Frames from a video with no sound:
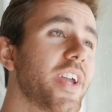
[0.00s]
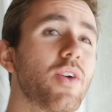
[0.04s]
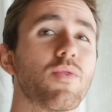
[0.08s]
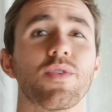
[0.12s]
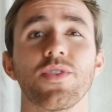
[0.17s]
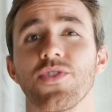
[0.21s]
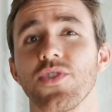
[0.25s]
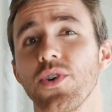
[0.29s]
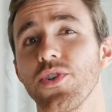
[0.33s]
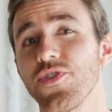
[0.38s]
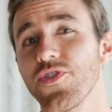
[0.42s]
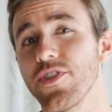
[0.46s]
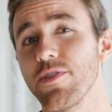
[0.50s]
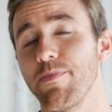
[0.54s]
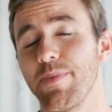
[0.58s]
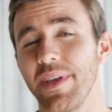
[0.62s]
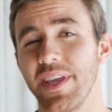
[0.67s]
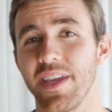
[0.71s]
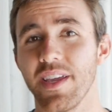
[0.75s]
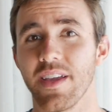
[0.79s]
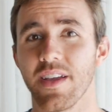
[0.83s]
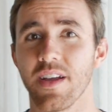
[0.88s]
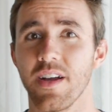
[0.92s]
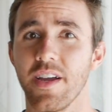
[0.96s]
resulted
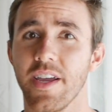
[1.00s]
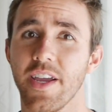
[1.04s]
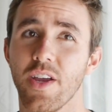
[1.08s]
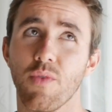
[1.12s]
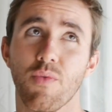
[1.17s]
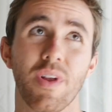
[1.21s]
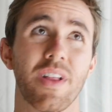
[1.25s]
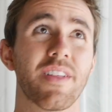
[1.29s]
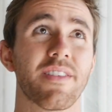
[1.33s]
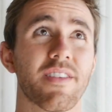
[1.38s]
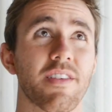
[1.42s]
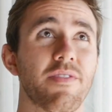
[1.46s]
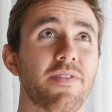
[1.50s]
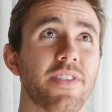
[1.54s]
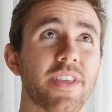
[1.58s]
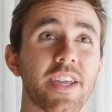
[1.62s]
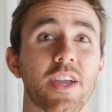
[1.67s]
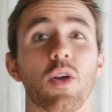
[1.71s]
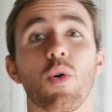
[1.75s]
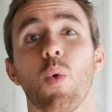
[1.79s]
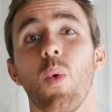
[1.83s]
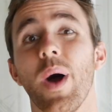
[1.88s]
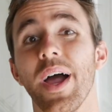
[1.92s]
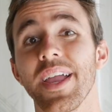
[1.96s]
being a relatively
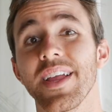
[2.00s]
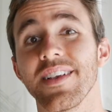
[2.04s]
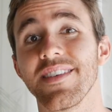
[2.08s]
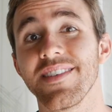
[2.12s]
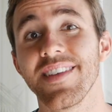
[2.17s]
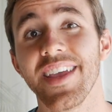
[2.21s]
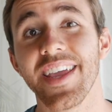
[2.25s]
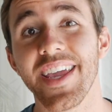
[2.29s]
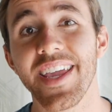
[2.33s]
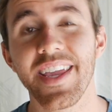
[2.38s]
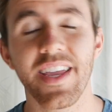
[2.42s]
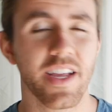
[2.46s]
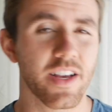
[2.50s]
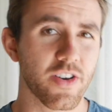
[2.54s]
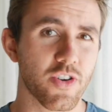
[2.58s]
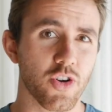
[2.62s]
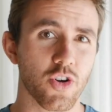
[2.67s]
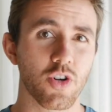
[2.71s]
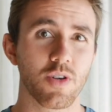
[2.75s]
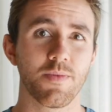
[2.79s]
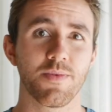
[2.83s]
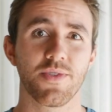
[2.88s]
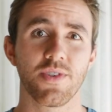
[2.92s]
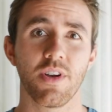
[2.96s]
quiet day in
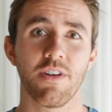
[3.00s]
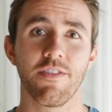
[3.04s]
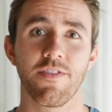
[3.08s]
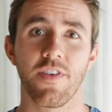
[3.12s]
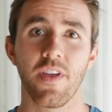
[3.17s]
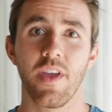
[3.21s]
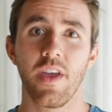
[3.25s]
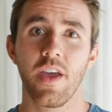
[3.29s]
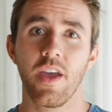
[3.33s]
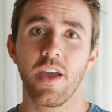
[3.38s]
terms of